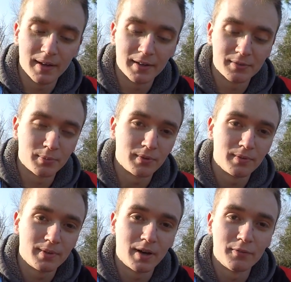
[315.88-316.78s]
It's more
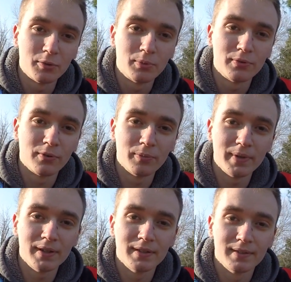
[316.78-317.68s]
comfortable for
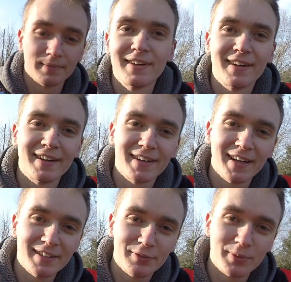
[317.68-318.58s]
me. Alright
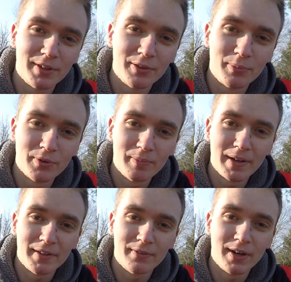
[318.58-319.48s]
guys, if you want to know more
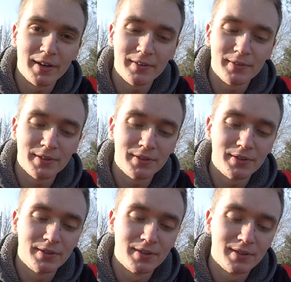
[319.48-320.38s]
about the rod and
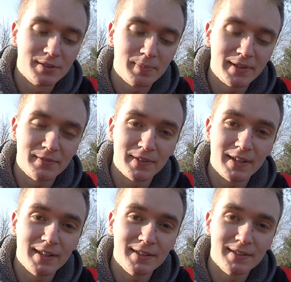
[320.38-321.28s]
reel
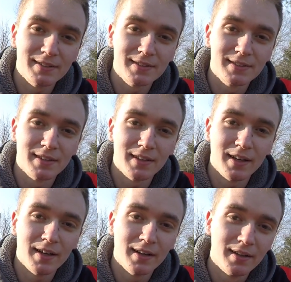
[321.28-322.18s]
specifications,
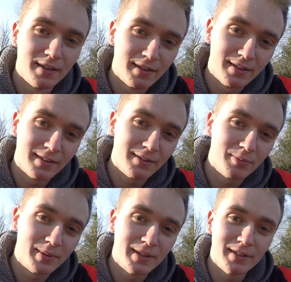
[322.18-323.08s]
it'll
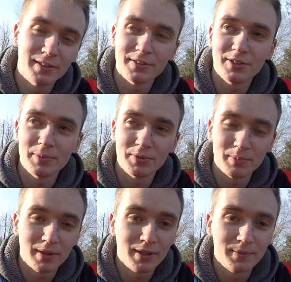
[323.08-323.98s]
be in the description
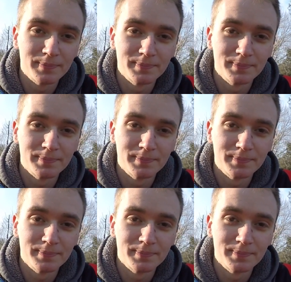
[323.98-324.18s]
below.